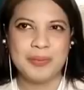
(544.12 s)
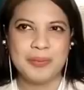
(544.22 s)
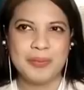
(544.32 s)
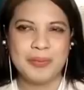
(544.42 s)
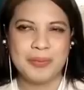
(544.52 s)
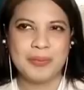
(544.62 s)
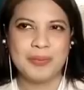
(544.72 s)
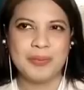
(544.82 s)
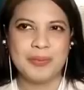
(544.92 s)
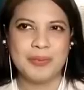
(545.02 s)

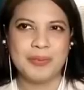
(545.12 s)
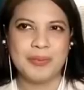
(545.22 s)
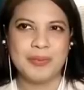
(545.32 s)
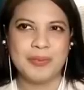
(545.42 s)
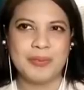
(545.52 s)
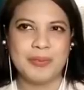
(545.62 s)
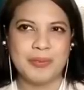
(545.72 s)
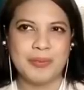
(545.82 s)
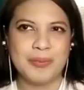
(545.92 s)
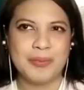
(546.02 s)

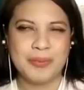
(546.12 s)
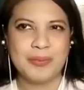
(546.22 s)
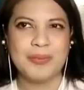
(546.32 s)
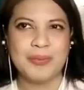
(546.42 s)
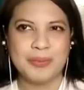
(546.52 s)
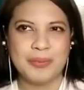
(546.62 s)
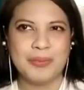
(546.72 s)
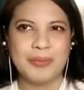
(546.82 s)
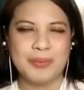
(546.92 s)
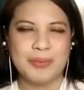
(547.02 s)

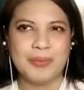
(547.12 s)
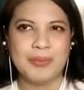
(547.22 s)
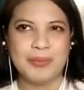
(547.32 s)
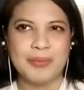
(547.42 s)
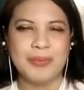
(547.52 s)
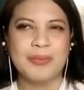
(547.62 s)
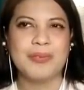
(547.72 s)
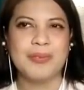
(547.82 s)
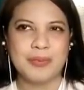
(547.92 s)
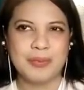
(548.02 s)

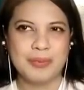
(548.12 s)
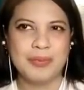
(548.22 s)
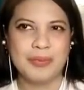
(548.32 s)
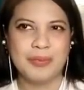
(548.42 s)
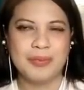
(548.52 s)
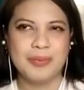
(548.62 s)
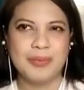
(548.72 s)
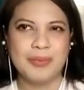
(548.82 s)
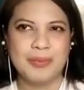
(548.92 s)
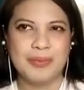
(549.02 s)

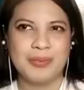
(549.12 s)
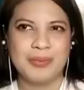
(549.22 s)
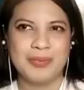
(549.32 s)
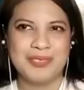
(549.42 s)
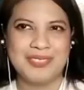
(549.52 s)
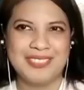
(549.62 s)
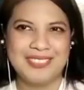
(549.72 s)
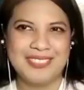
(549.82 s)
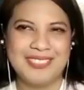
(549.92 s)
(silent)